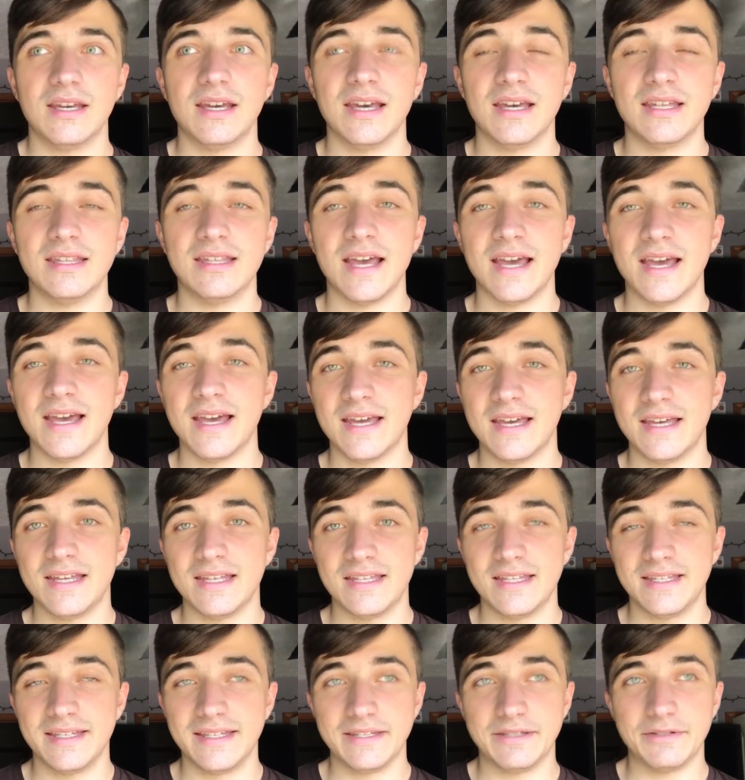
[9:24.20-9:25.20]
And
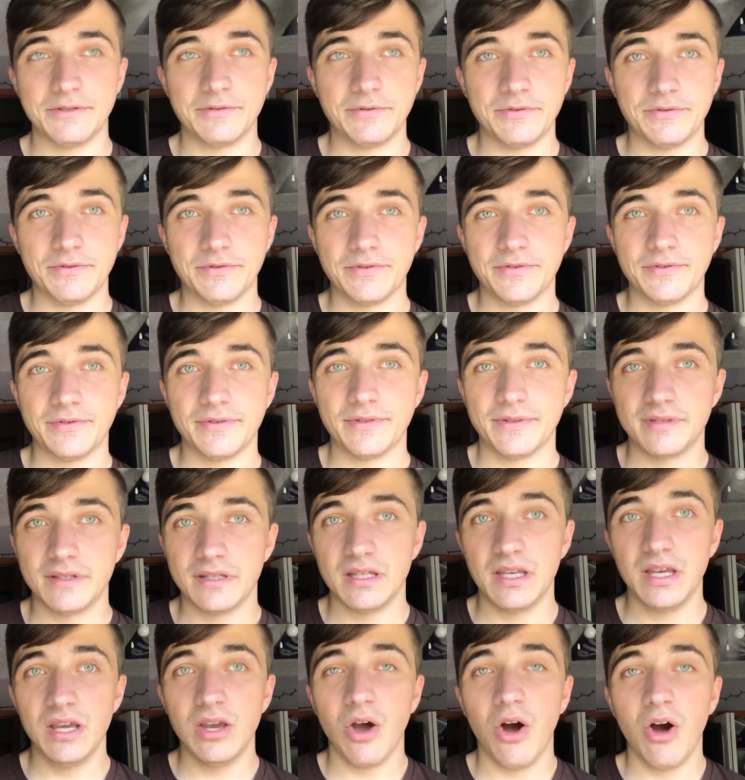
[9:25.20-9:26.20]
then
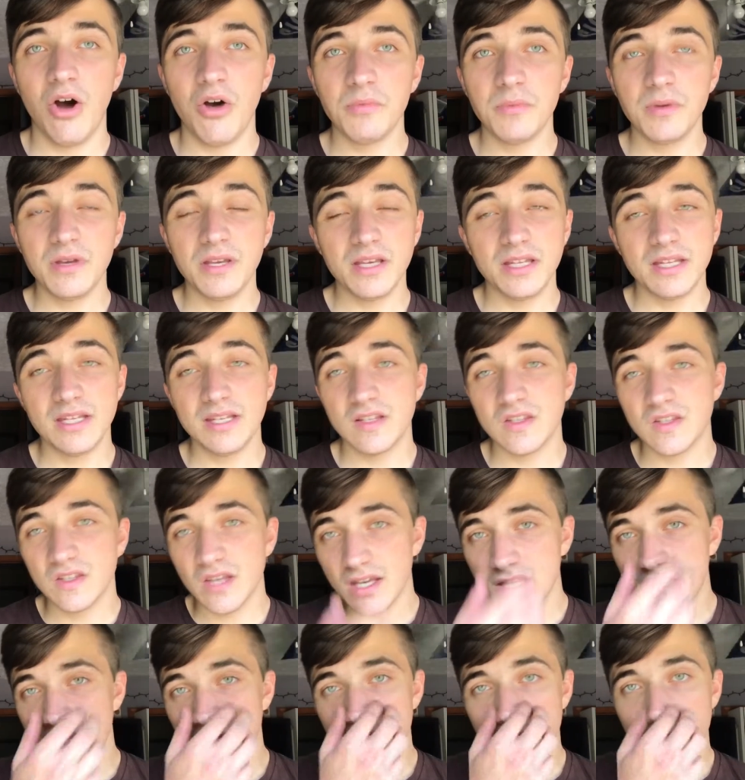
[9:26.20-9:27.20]
he called me and he
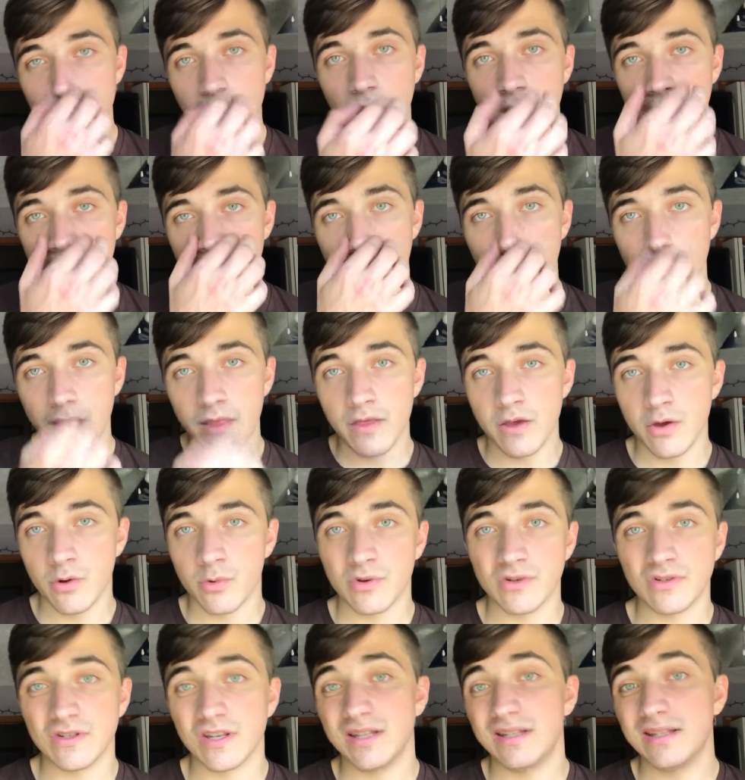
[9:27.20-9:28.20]
said that there
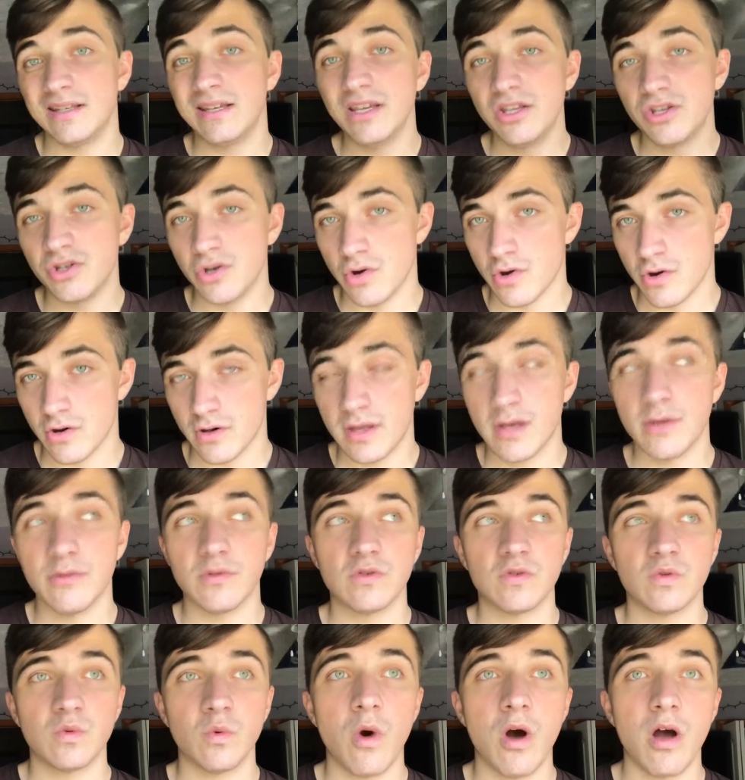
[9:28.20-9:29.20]
was a teacher that
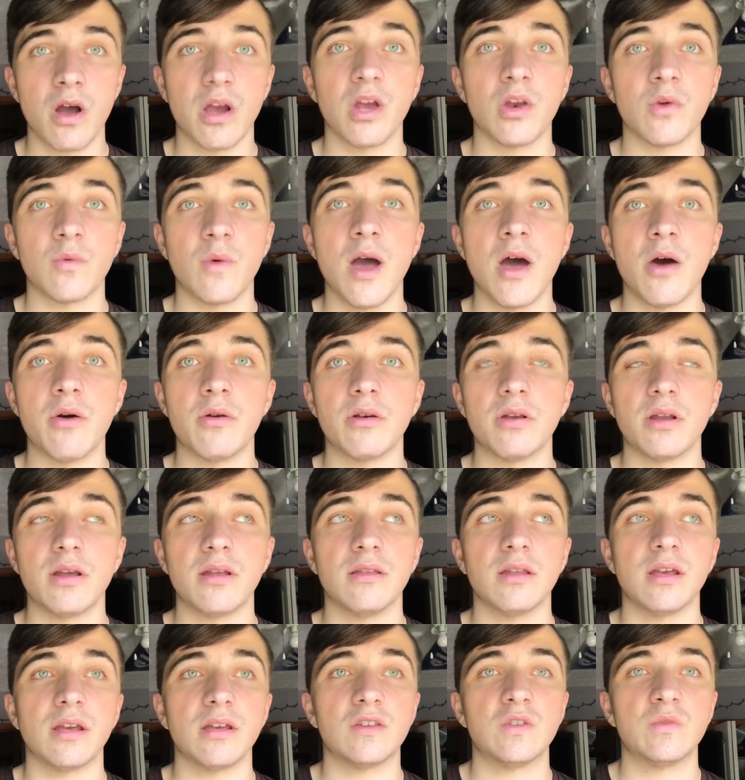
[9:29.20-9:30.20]
was walking around
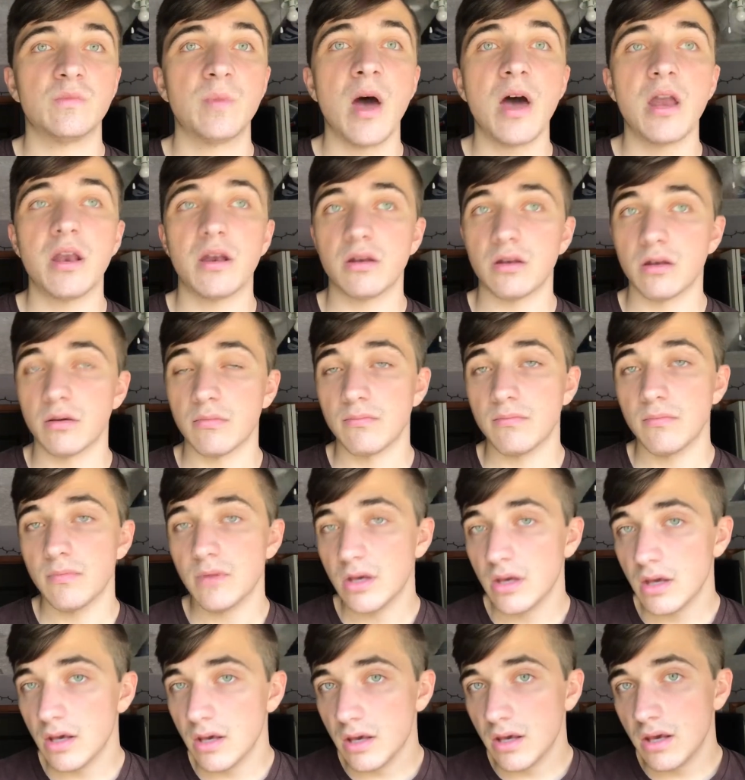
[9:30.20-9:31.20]
and like spotted him.
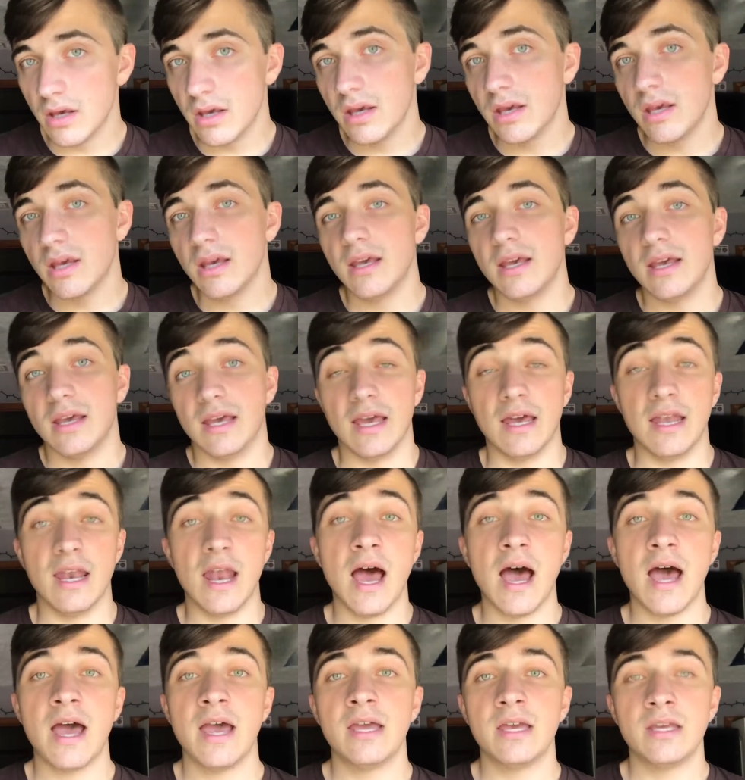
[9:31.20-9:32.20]
And
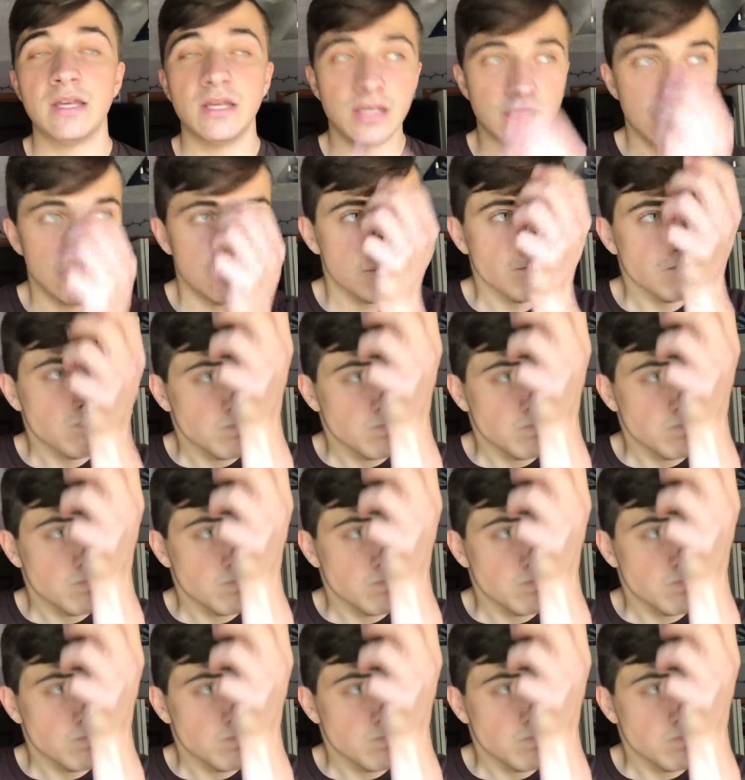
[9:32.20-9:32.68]
I